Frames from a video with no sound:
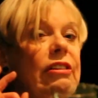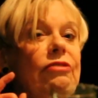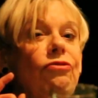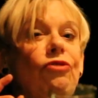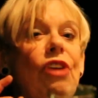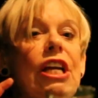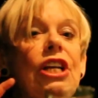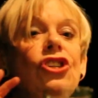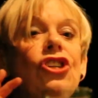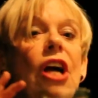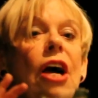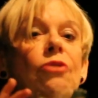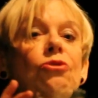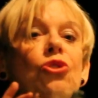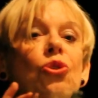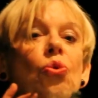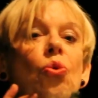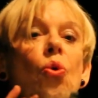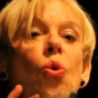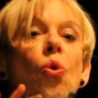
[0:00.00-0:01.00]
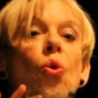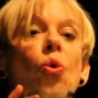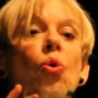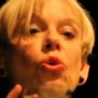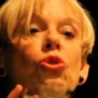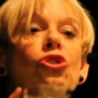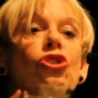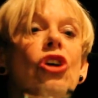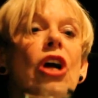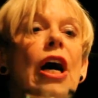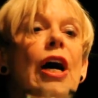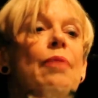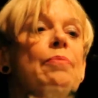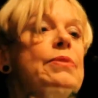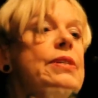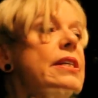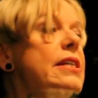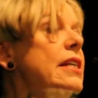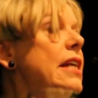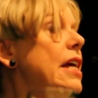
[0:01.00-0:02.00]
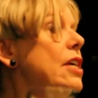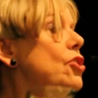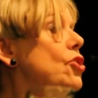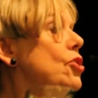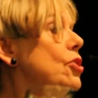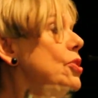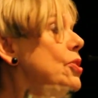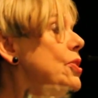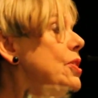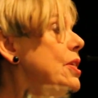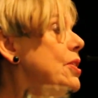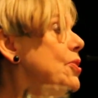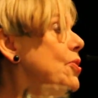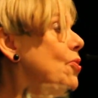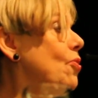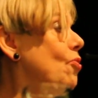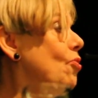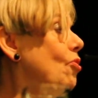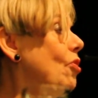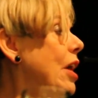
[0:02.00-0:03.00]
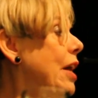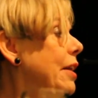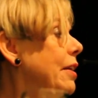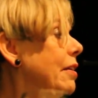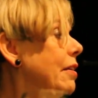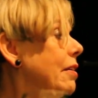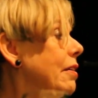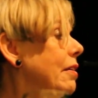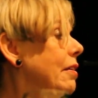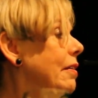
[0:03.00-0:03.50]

Reach out to all tribes and nations, says the Quran.